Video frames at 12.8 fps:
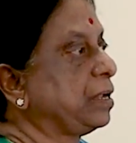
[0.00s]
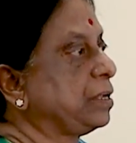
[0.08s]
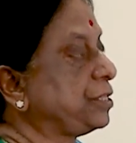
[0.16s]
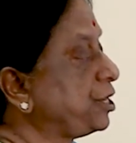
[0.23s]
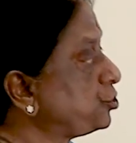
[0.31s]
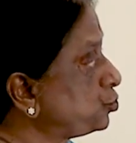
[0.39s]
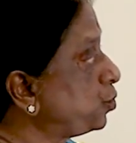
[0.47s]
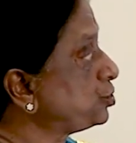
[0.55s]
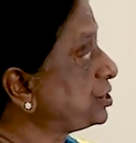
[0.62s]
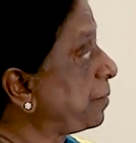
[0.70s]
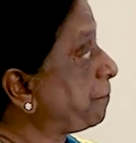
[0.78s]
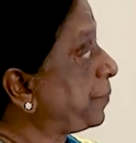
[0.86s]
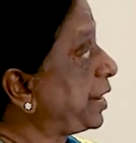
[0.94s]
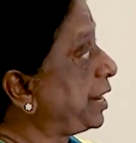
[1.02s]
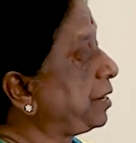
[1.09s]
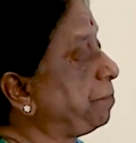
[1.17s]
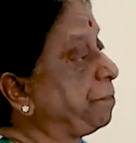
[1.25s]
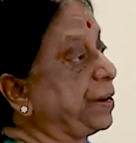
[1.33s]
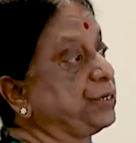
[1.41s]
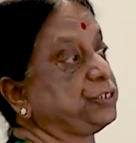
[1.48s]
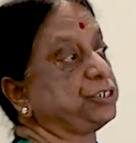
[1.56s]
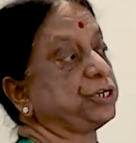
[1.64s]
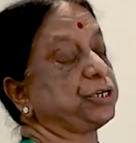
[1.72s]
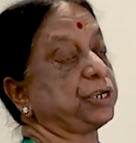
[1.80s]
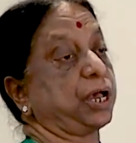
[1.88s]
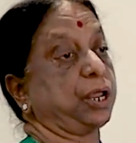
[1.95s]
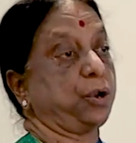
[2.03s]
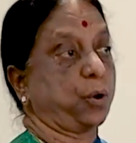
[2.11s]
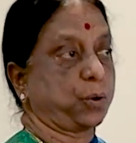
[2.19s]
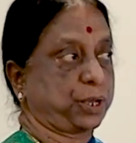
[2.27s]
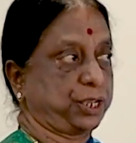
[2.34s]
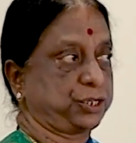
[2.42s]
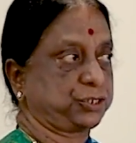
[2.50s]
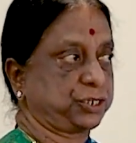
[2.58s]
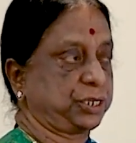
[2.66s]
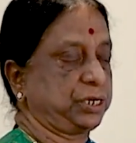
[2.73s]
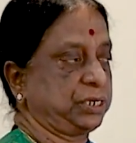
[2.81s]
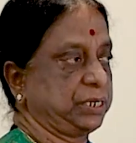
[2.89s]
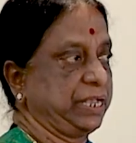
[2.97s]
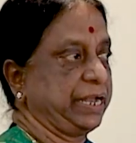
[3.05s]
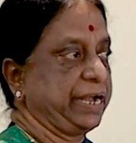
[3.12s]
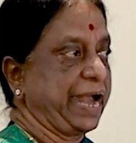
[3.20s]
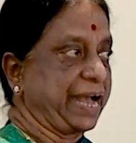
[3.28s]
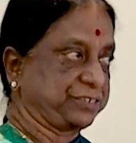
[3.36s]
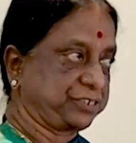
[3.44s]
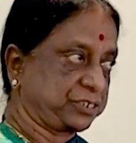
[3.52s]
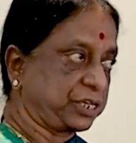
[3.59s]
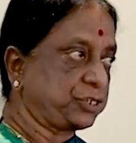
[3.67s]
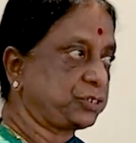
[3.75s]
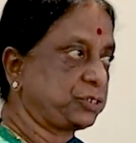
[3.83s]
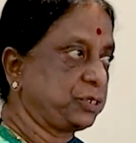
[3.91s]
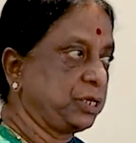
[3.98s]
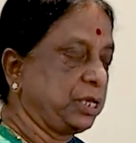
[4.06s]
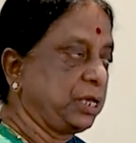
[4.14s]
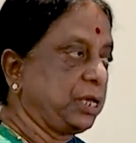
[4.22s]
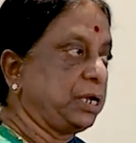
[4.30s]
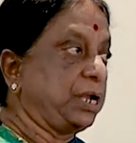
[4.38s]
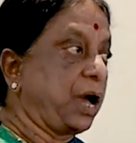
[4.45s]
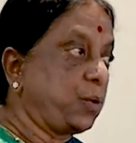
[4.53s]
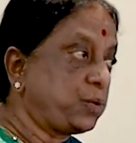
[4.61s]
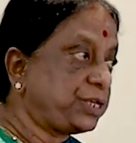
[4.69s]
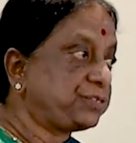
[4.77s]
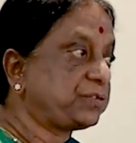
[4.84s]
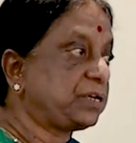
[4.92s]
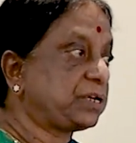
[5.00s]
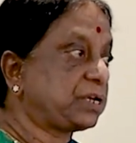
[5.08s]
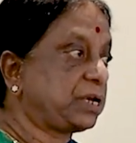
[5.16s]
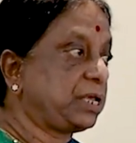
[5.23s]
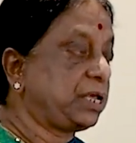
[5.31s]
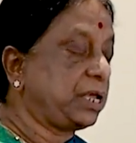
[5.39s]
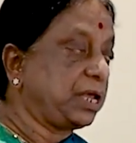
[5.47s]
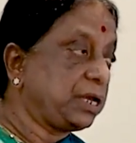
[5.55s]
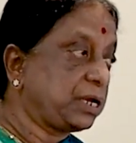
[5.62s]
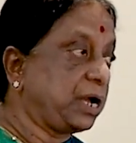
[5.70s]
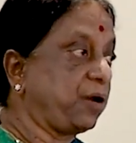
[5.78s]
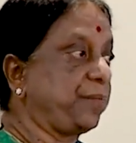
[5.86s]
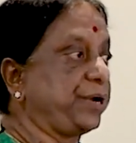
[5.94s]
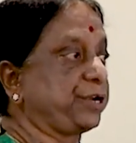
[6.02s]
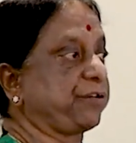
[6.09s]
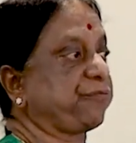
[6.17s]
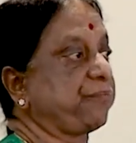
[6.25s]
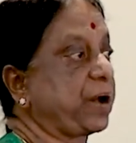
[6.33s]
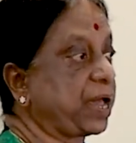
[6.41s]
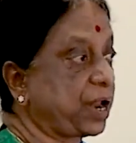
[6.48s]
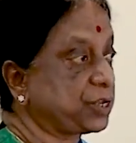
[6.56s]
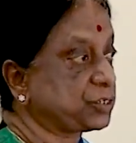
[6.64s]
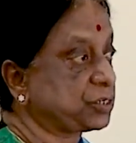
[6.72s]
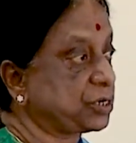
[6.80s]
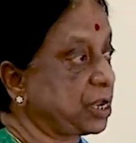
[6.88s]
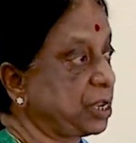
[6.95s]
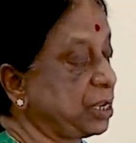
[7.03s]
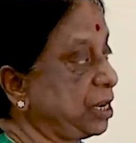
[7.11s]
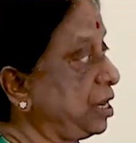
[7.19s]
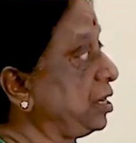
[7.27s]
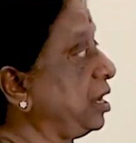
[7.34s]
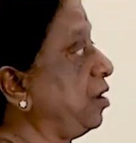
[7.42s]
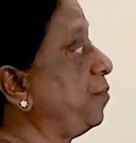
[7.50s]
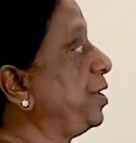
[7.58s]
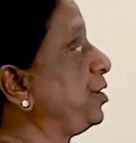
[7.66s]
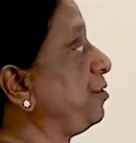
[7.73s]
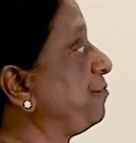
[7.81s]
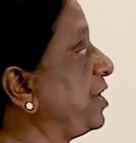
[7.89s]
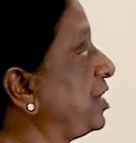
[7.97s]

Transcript: There is no separate budget allocation as such. Now recently in government of Maharashtra, in government of